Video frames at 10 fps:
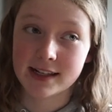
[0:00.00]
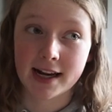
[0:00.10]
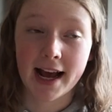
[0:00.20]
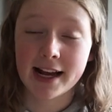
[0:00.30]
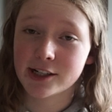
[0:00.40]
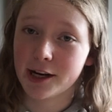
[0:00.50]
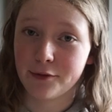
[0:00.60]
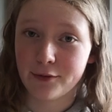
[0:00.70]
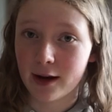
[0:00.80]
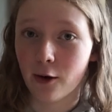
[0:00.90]
and I actually
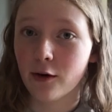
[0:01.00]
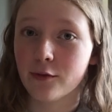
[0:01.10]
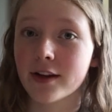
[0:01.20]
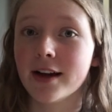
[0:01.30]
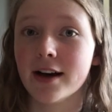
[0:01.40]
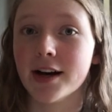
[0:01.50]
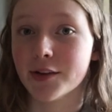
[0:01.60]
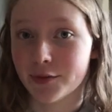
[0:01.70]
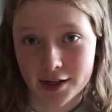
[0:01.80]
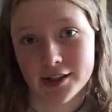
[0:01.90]
fell off at the
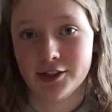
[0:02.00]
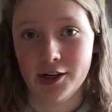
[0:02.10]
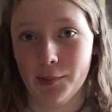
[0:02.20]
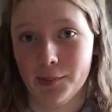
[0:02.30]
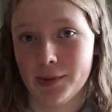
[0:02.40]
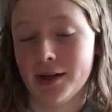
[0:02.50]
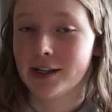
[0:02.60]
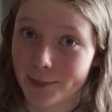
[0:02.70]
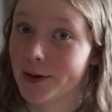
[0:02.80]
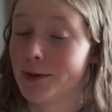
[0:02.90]
first jump,
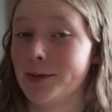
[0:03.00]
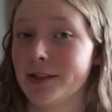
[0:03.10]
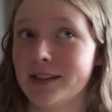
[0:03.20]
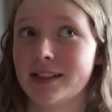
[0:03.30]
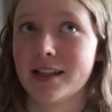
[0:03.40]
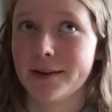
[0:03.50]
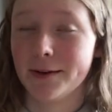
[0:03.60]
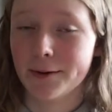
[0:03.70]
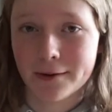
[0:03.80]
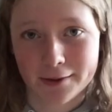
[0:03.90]
which was
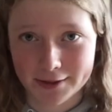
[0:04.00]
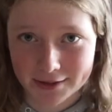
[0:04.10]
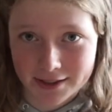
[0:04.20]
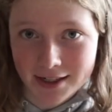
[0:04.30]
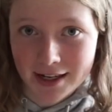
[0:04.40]
not good,